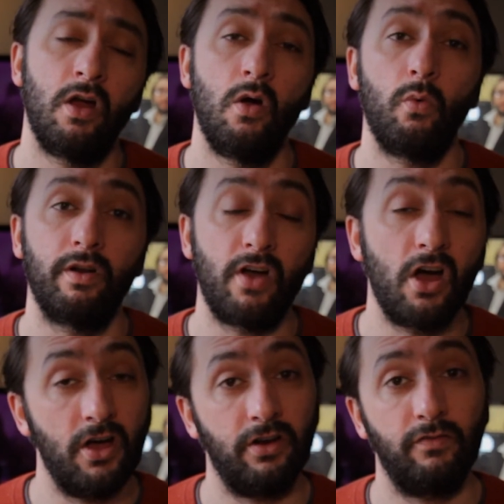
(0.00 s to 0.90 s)
would have
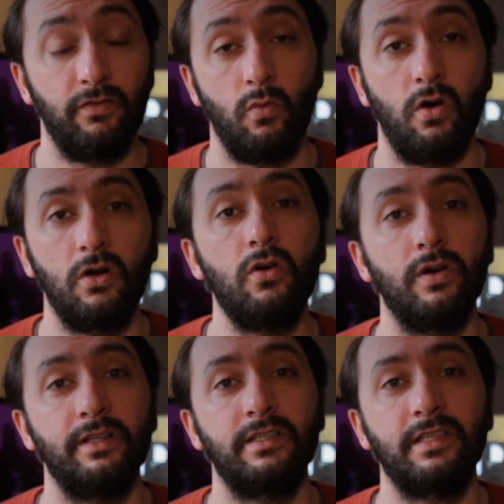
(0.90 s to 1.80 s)
heard of the
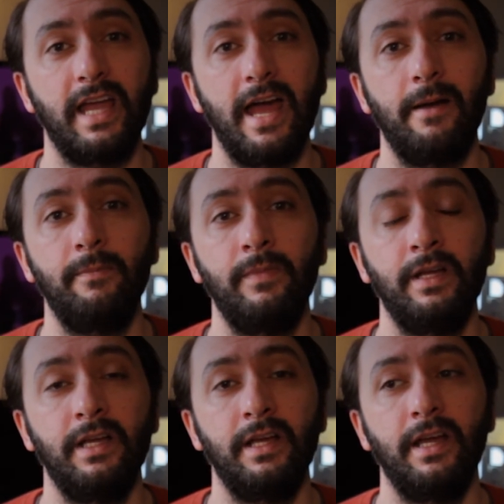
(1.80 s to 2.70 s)
OneCoin scam,
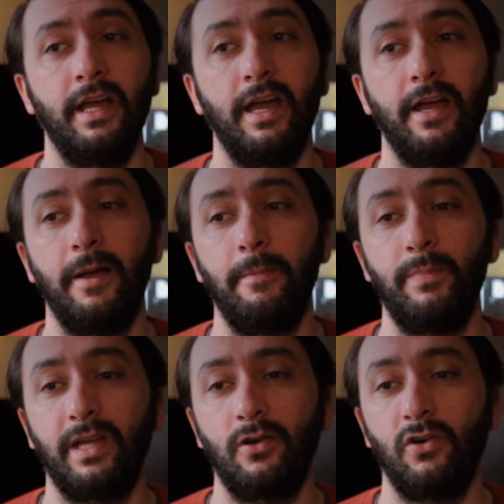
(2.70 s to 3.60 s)

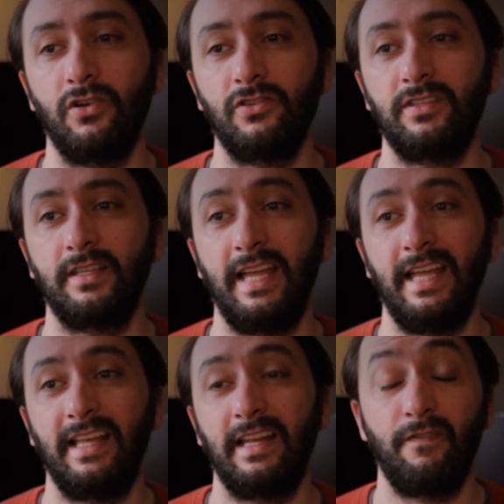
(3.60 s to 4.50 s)
because
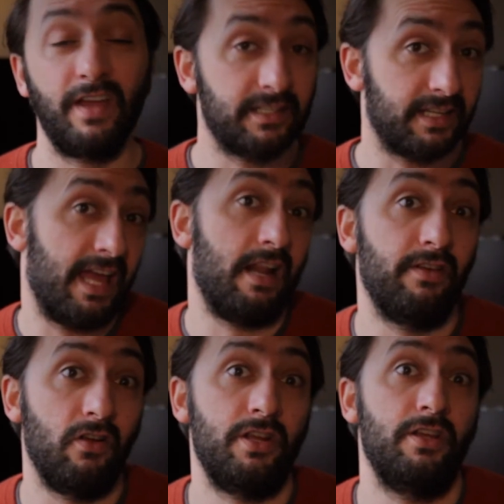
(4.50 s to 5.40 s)
it affected a hell of a
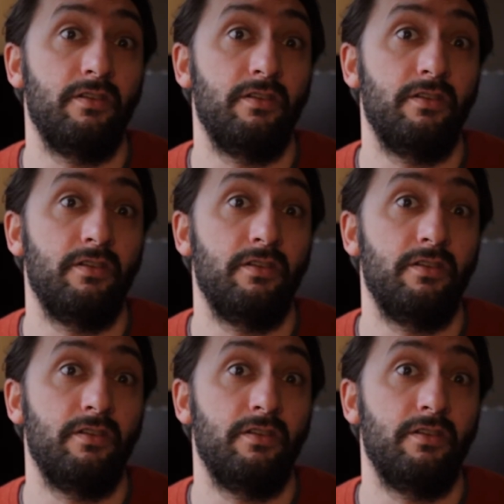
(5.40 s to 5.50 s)
lot of you.